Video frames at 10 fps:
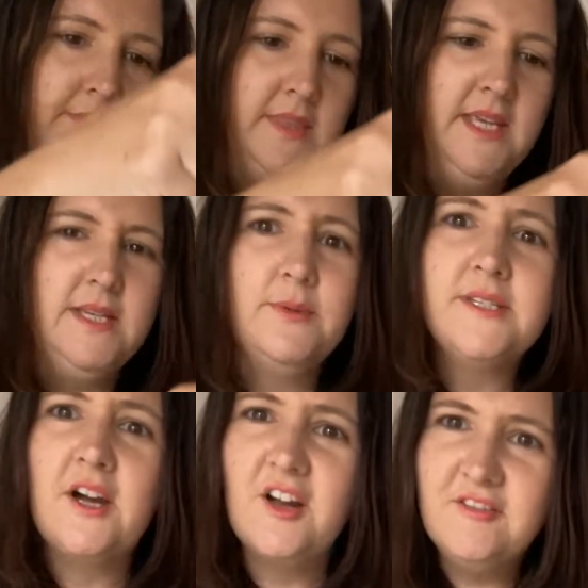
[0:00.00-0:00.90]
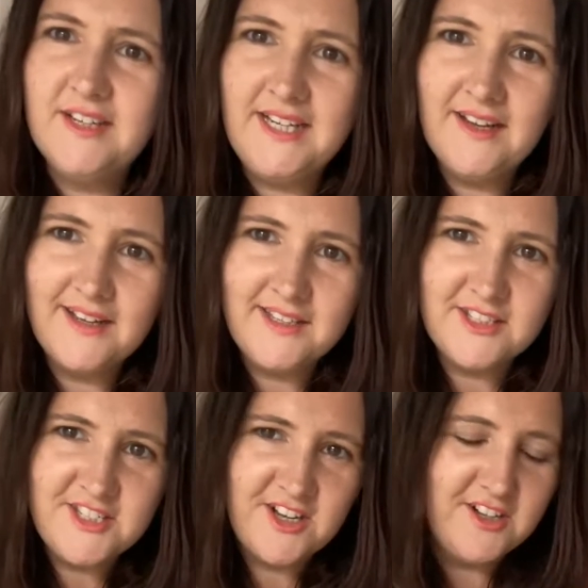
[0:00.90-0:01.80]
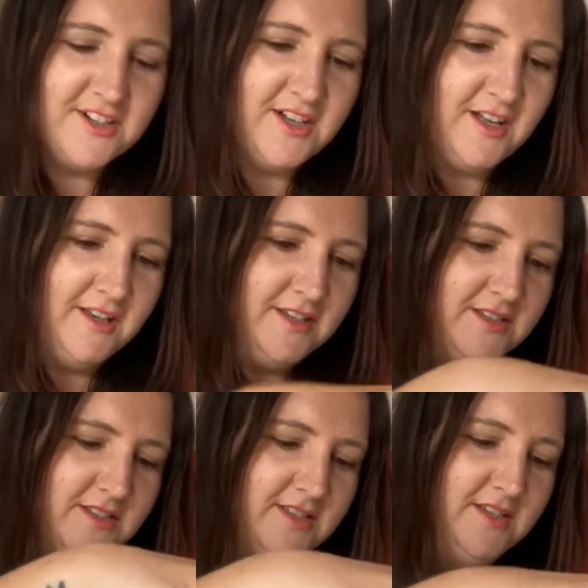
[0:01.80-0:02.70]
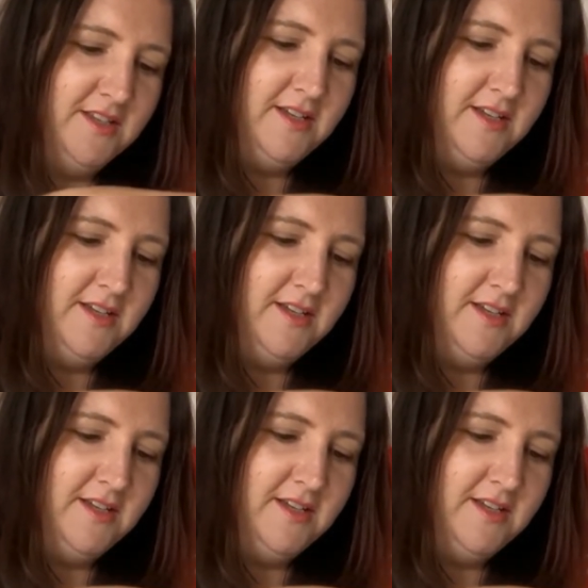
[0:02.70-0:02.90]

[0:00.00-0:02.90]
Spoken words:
These ones, I really like the dark colours,